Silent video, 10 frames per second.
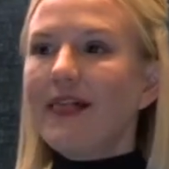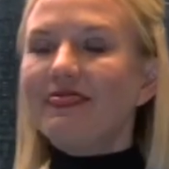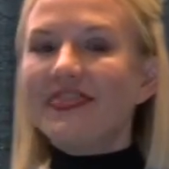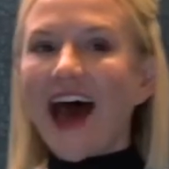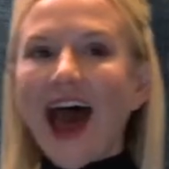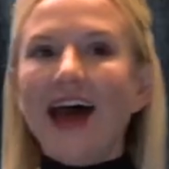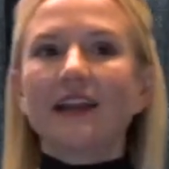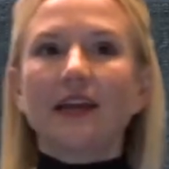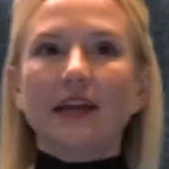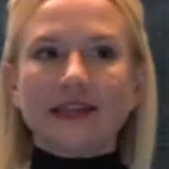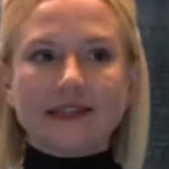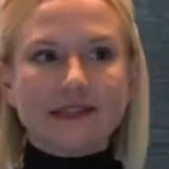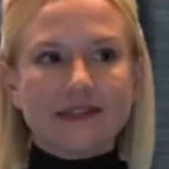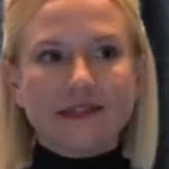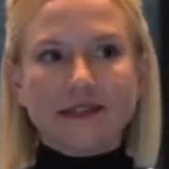That is
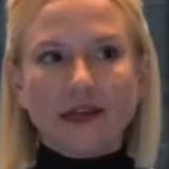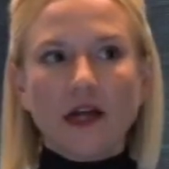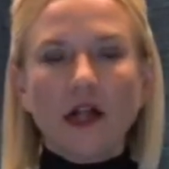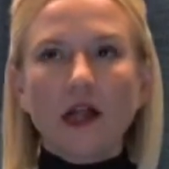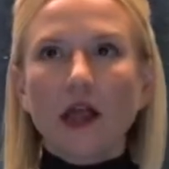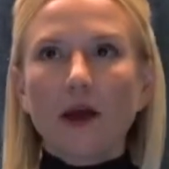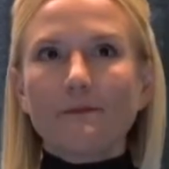still